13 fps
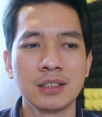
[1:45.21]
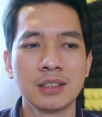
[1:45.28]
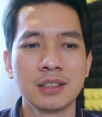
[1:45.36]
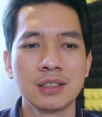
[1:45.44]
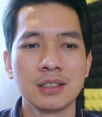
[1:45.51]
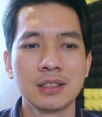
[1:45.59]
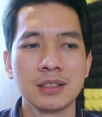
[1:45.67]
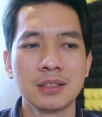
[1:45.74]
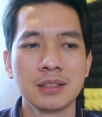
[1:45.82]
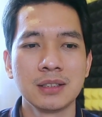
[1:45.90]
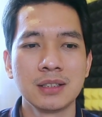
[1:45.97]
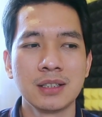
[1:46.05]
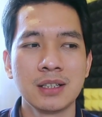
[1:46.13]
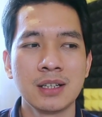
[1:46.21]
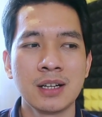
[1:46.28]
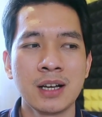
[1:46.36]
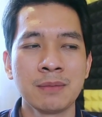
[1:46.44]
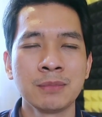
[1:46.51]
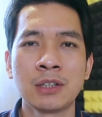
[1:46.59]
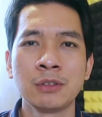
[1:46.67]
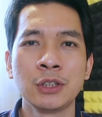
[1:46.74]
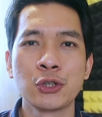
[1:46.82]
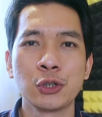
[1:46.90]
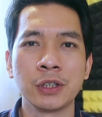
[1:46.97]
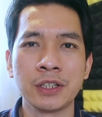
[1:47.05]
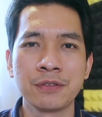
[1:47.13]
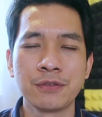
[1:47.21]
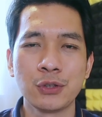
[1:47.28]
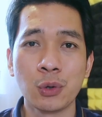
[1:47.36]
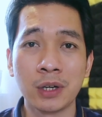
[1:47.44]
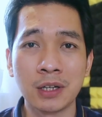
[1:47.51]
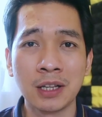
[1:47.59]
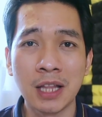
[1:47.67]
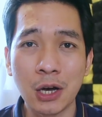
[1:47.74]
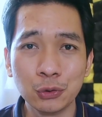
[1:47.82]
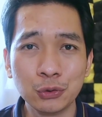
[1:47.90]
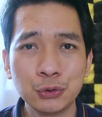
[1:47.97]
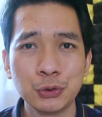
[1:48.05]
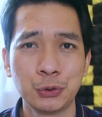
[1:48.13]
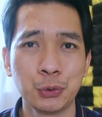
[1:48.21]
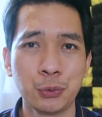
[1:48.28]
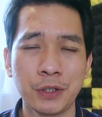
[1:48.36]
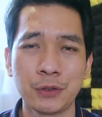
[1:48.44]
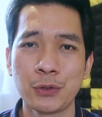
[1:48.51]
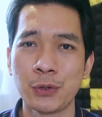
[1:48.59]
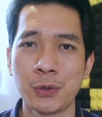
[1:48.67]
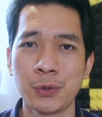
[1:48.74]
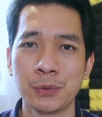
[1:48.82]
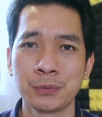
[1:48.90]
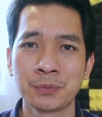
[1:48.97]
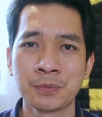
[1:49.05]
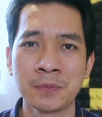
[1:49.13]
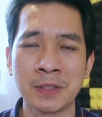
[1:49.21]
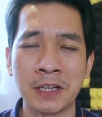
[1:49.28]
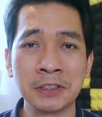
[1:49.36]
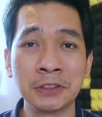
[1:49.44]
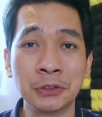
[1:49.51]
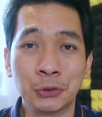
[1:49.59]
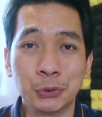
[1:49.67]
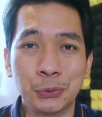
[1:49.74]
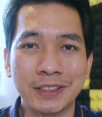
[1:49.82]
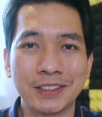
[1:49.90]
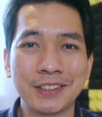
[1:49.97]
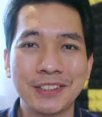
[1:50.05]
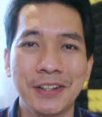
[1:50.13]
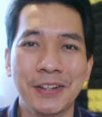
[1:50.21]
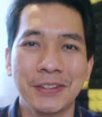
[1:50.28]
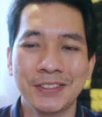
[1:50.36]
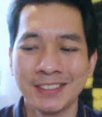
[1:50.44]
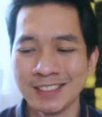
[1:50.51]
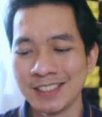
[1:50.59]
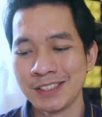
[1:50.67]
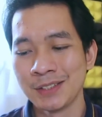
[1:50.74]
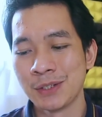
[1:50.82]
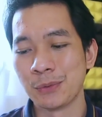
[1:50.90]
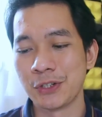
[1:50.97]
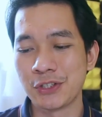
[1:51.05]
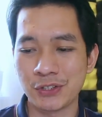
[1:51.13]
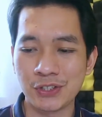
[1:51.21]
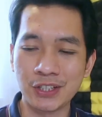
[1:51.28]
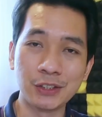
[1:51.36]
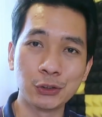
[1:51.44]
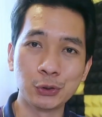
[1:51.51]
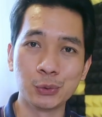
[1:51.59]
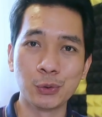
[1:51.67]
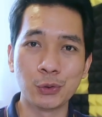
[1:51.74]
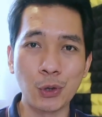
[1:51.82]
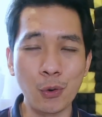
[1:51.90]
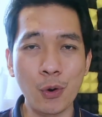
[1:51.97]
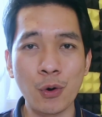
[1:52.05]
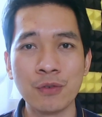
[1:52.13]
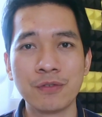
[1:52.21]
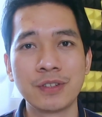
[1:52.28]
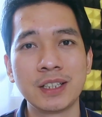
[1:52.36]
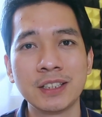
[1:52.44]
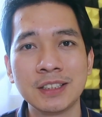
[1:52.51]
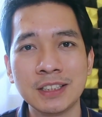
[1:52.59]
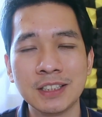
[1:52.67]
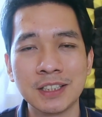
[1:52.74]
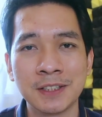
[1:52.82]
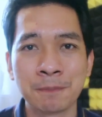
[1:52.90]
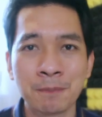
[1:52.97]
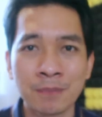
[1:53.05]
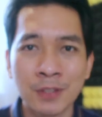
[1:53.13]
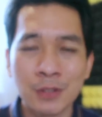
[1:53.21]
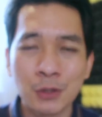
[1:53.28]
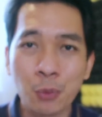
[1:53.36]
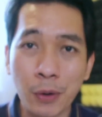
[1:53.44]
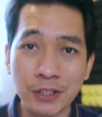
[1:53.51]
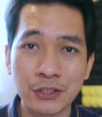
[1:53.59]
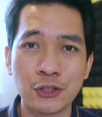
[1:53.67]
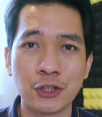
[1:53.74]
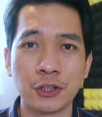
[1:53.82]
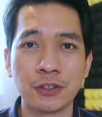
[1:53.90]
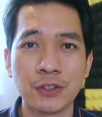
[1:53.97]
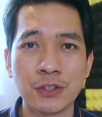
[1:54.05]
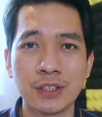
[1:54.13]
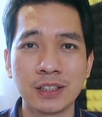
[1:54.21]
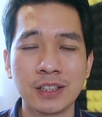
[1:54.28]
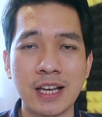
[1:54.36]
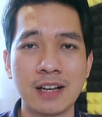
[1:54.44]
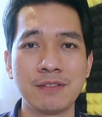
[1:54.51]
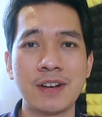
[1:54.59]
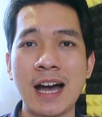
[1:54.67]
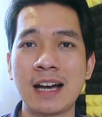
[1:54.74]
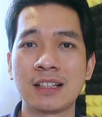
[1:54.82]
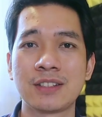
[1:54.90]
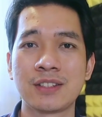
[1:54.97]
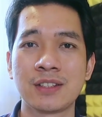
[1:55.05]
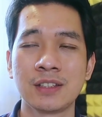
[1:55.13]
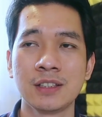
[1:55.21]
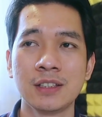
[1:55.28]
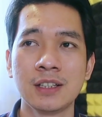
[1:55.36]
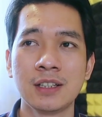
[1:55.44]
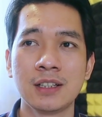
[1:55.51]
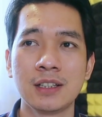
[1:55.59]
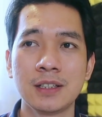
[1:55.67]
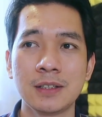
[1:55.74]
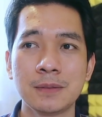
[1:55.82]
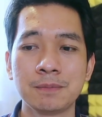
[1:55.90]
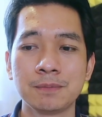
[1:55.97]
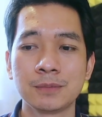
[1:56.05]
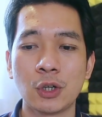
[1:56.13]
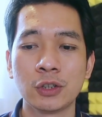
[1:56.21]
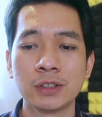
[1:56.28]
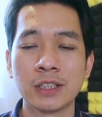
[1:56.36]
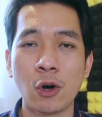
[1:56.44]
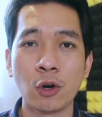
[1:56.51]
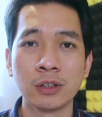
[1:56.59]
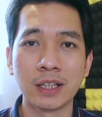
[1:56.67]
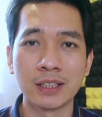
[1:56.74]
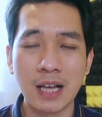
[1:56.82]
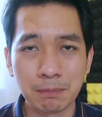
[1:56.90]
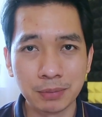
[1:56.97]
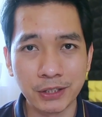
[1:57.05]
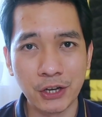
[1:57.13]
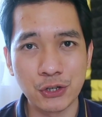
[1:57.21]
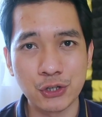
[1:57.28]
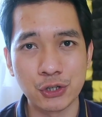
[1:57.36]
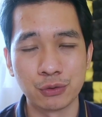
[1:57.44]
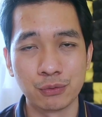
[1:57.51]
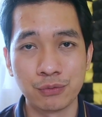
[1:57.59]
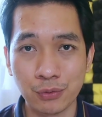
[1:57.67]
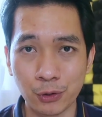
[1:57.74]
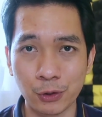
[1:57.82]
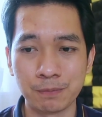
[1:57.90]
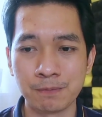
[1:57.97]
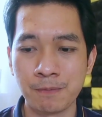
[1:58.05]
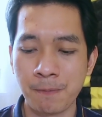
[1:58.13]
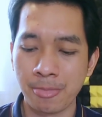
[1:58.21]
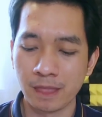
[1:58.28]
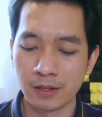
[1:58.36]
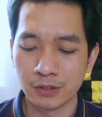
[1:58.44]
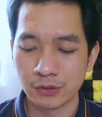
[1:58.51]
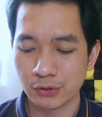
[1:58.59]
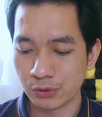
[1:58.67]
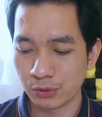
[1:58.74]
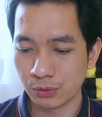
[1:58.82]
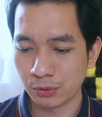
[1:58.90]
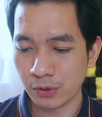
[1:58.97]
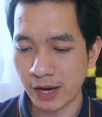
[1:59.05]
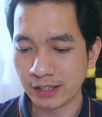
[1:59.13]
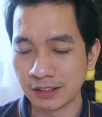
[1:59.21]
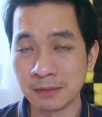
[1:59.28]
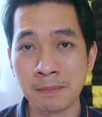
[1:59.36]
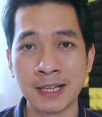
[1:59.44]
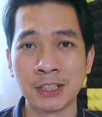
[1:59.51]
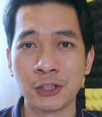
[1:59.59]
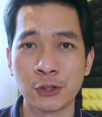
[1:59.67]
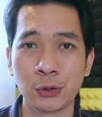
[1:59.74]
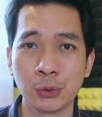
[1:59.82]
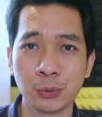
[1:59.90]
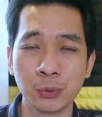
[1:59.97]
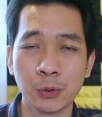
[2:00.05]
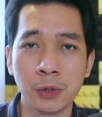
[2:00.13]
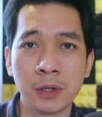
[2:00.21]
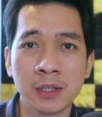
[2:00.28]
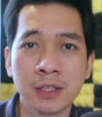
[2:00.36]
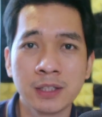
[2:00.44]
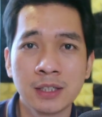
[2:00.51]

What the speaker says: I'm not really sure if you are allowed to do it, so I didn't do it. So we're just here to go over the questions that they have asked on the online application form. So I did manage to